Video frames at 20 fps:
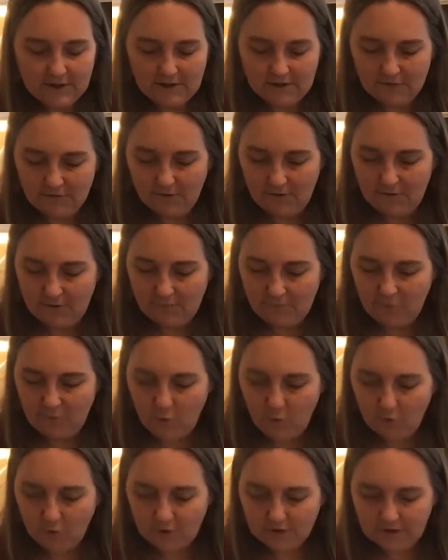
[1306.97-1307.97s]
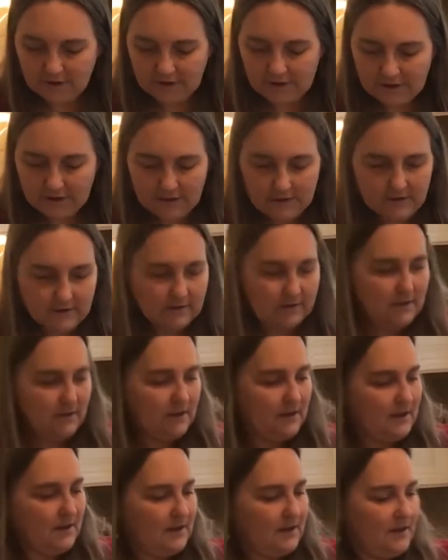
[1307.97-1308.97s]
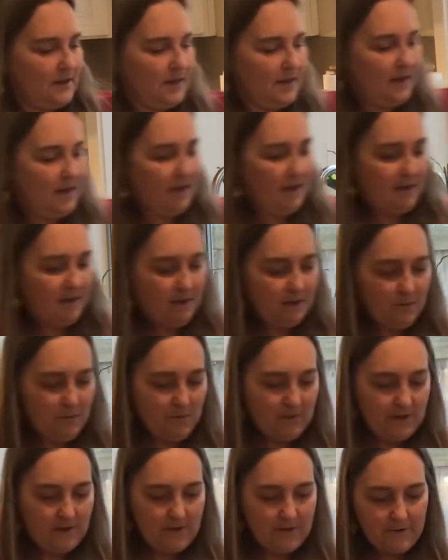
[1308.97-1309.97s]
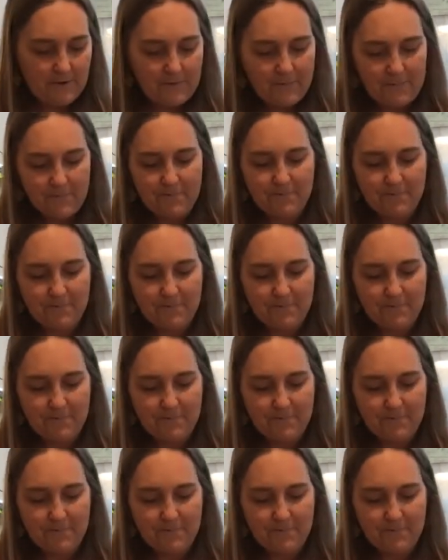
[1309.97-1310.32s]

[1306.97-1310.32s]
in for the fork here, and here we go.